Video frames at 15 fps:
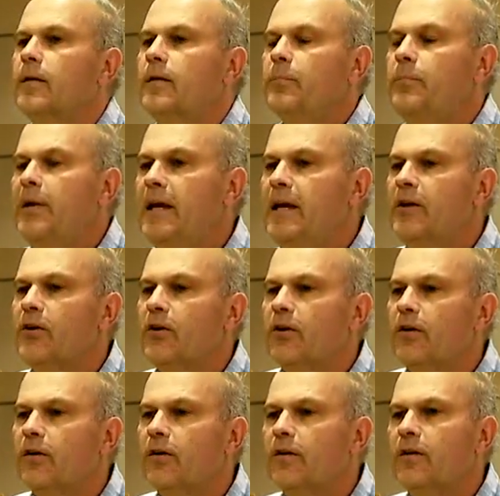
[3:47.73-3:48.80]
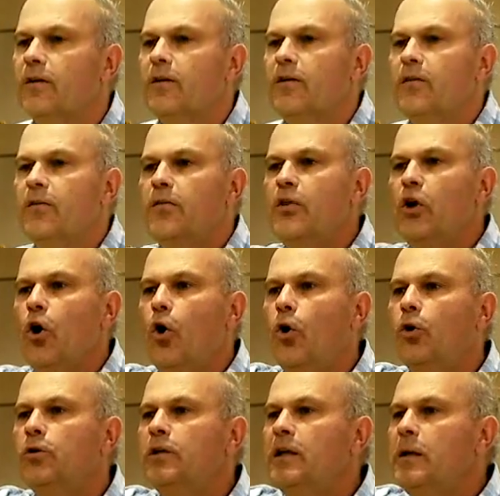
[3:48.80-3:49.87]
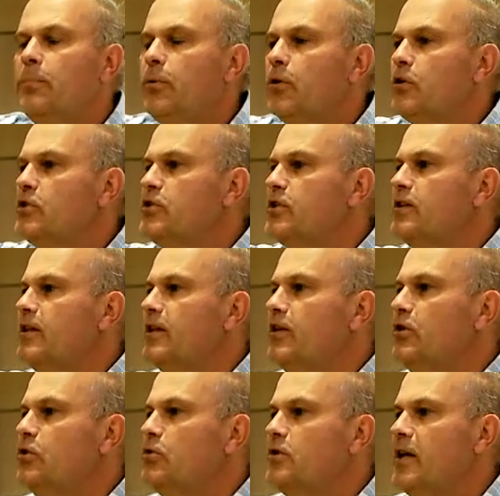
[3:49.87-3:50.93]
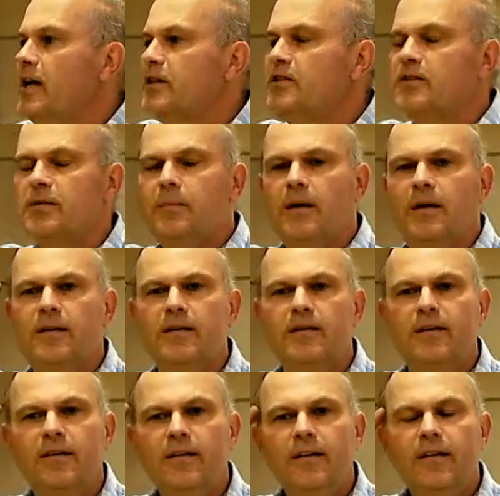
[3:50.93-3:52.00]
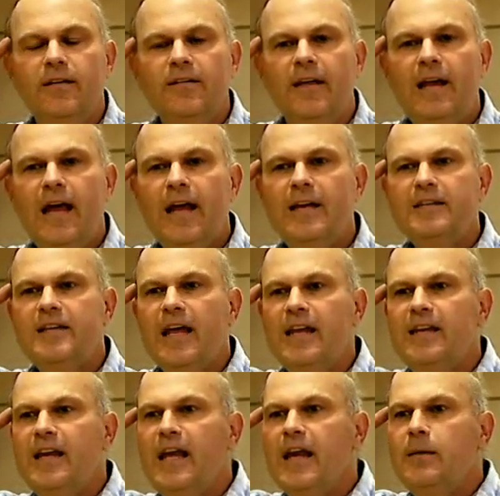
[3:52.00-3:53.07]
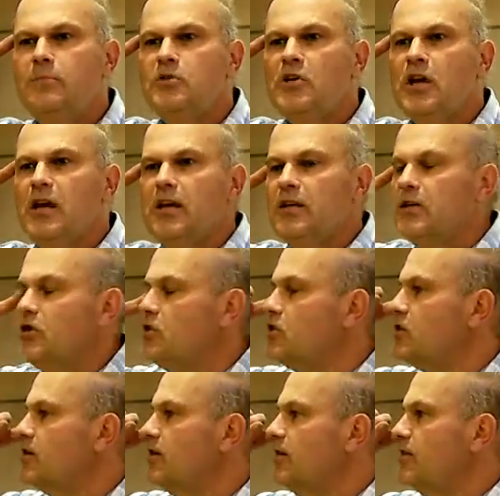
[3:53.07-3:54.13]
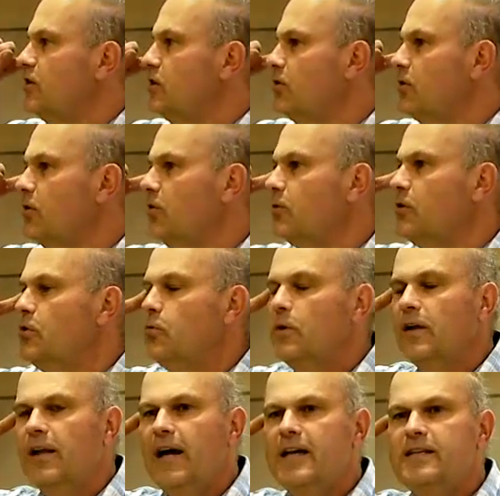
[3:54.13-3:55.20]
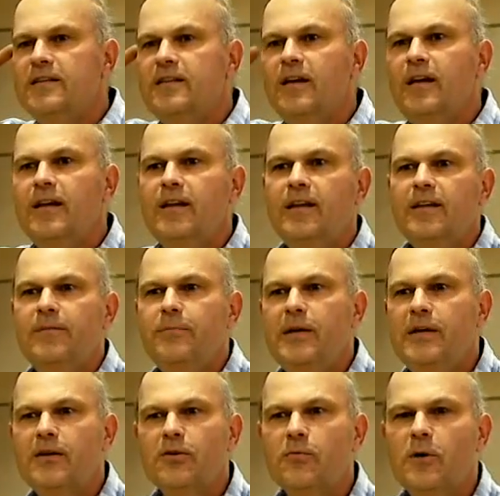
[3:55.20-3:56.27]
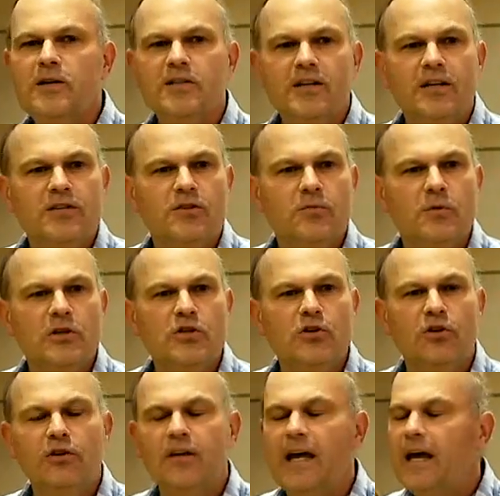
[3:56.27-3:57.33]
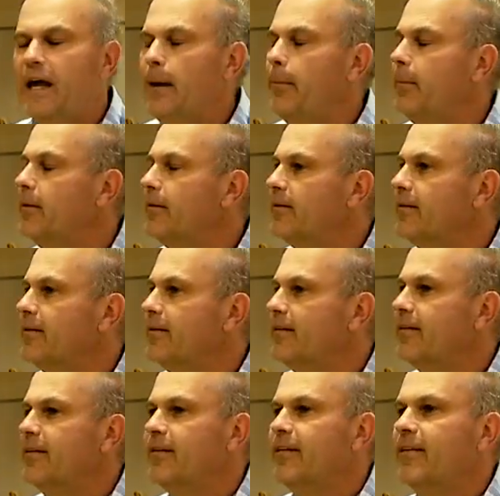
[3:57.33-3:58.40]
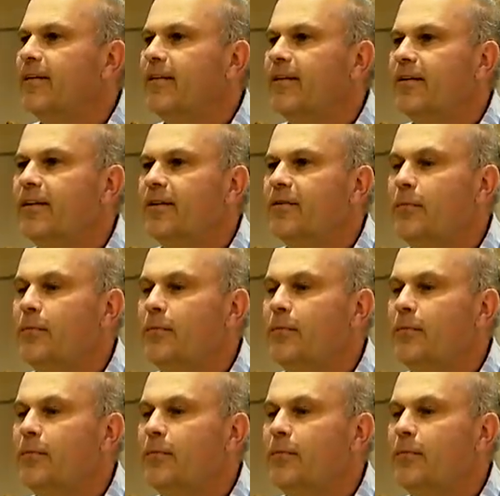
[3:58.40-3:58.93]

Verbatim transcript: Peter, the only person in the New Testament that had his name changed. Do you know, do you realize Peter wasn't his original name. Simon. Simon.